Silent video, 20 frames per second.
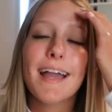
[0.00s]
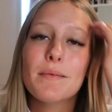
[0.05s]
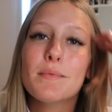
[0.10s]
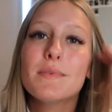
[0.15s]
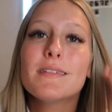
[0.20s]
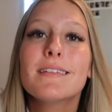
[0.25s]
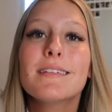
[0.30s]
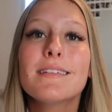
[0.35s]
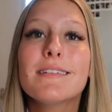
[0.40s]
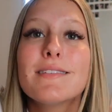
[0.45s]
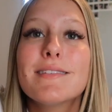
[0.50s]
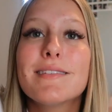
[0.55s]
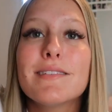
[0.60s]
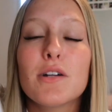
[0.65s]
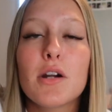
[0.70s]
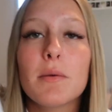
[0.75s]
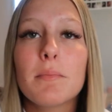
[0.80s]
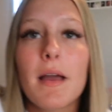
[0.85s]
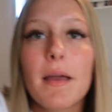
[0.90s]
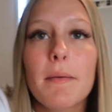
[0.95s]
I'm just gonna
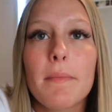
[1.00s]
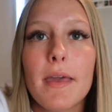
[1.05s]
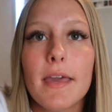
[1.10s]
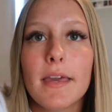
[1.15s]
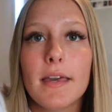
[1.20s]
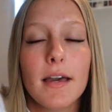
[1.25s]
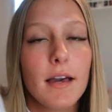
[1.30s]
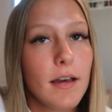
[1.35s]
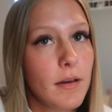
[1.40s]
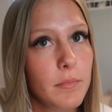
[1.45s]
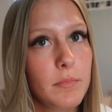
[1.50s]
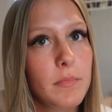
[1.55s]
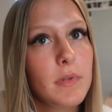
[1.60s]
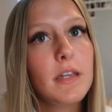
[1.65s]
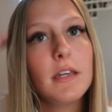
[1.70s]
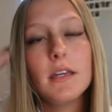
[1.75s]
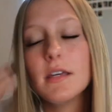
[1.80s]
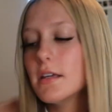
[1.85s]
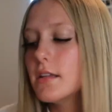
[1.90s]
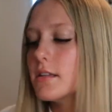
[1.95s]
start my makeup.
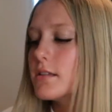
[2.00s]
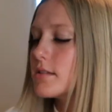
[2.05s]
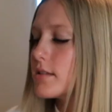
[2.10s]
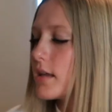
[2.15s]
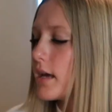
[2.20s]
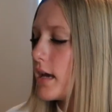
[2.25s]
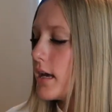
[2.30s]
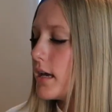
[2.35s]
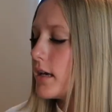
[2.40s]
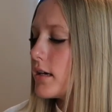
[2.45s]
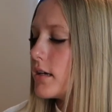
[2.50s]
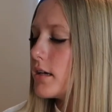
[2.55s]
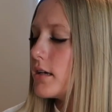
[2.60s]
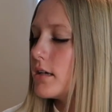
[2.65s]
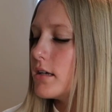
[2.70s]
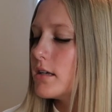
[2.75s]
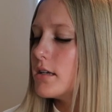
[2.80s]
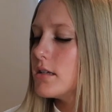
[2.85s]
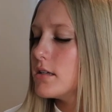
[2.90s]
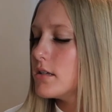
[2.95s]
It's like
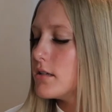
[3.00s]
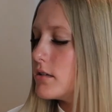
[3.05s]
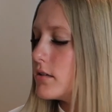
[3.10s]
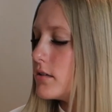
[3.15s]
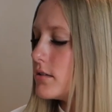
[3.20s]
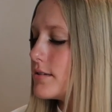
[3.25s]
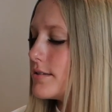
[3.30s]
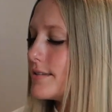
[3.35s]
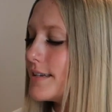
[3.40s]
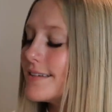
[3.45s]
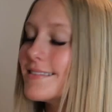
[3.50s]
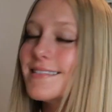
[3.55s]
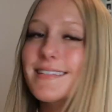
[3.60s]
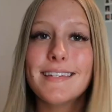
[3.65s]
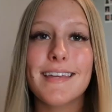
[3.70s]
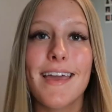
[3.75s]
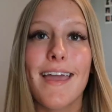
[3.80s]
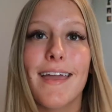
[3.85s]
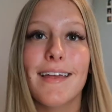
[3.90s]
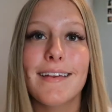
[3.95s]

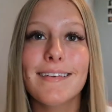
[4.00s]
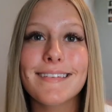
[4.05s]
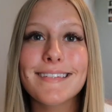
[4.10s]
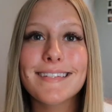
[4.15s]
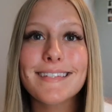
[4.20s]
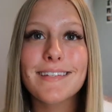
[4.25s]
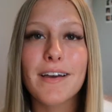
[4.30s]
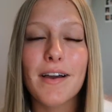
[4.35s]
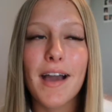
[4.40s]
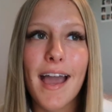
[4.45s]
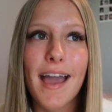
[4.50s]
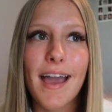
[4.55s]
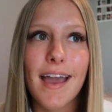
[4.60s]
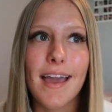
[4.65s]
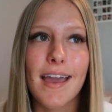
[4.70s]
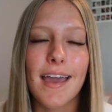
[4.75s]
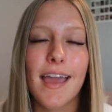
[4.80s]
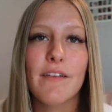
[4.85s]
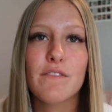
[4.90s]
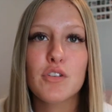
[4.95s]
6:10, so
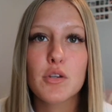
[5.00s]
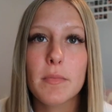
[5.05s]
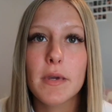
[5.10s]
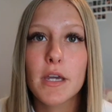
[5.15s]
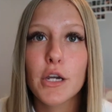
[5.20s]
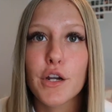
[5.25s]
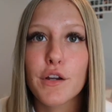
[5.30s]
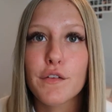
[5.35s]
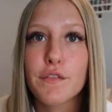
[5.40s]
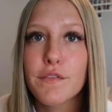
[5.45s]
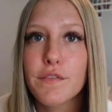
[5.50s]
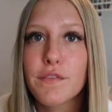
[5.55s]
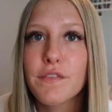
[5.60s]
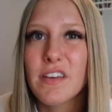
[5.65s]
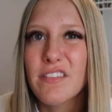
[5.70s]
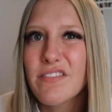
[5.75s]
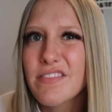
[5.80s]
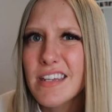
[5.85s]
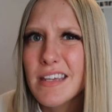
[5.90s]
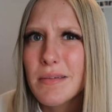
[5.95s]
I have to meet her in
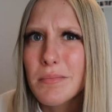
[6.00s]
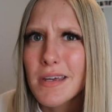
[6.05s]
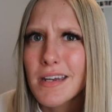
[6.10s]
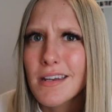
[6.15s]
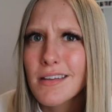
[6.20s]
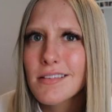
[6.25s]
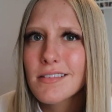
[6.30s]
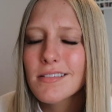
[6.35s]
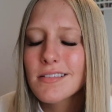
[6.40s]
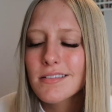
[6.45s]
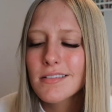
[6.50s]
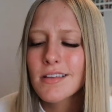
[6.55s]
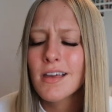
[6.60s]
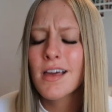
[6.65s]
50 minutes.